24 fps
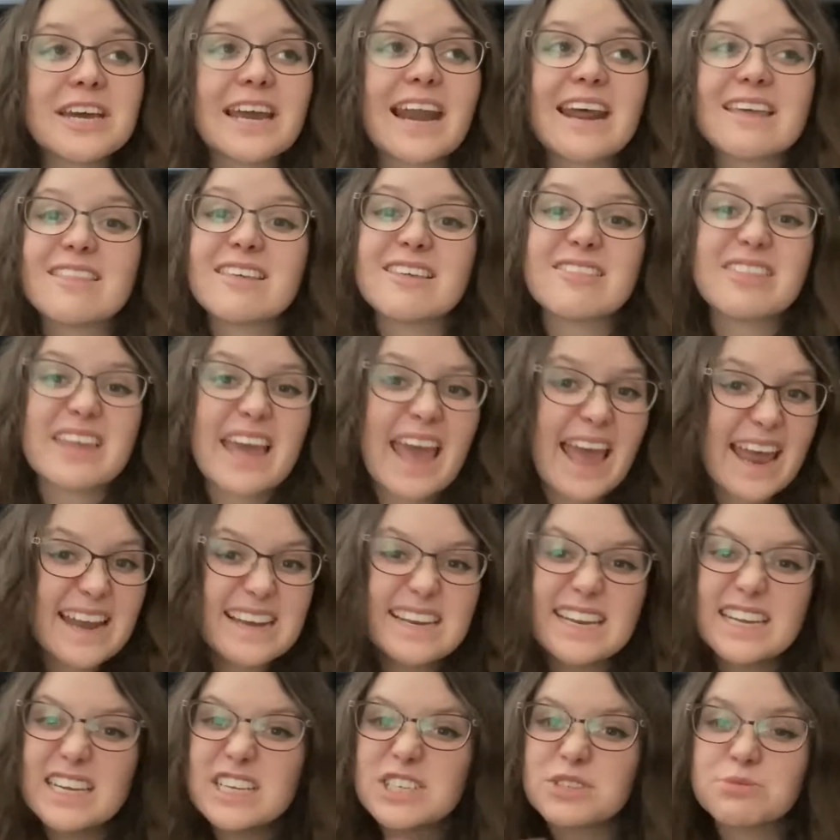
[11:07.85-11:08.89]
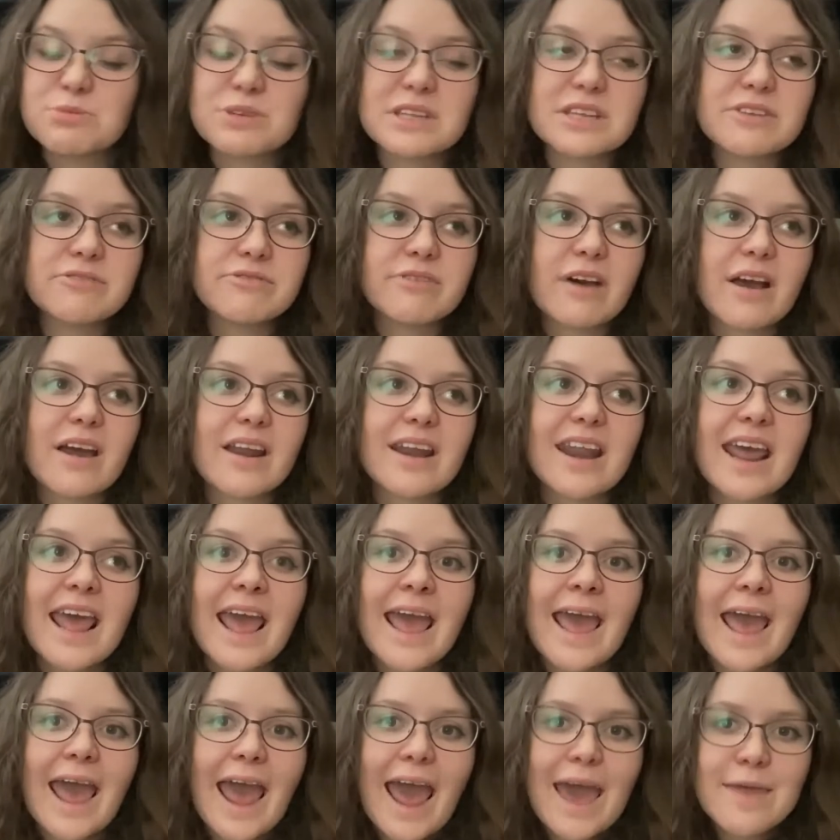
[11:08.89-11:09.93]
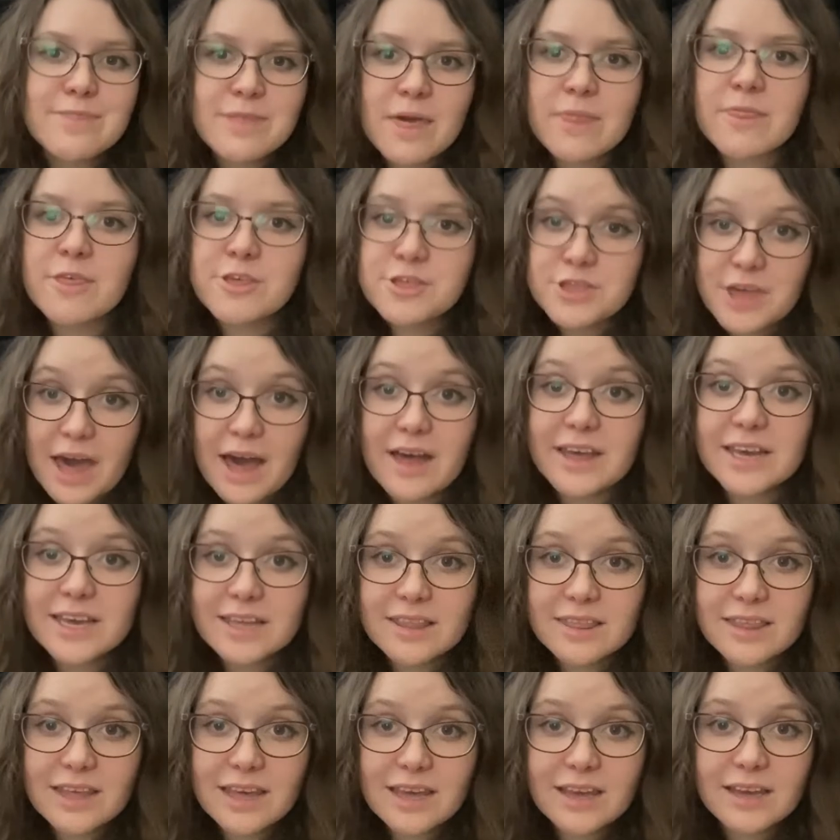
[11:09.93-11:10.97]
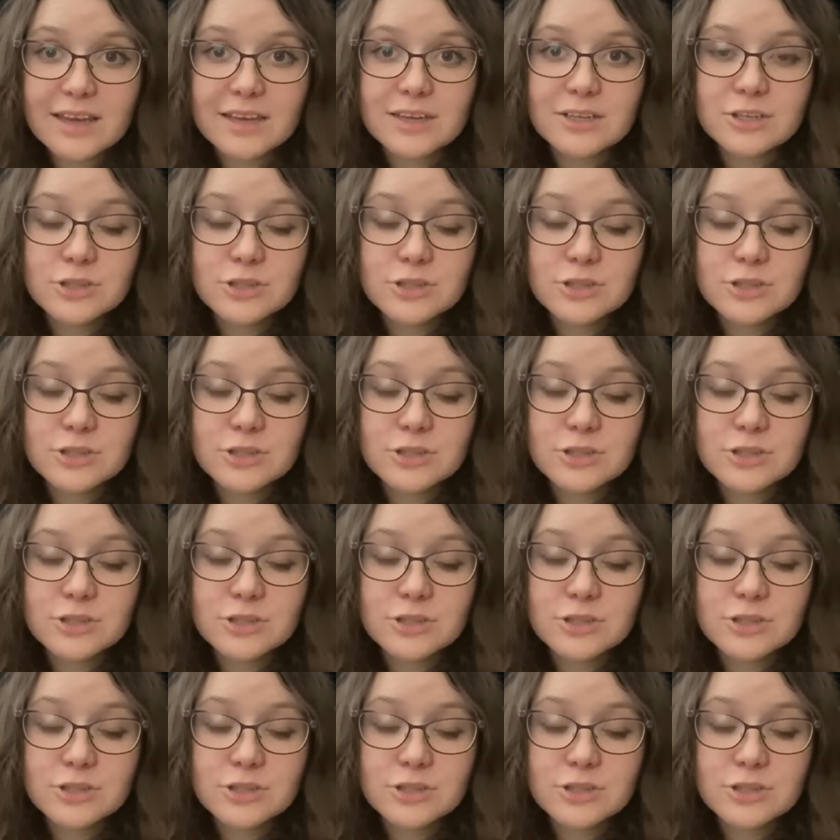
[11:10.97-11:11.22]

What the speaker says: and I think the ending is really fun. And then the Thalia thing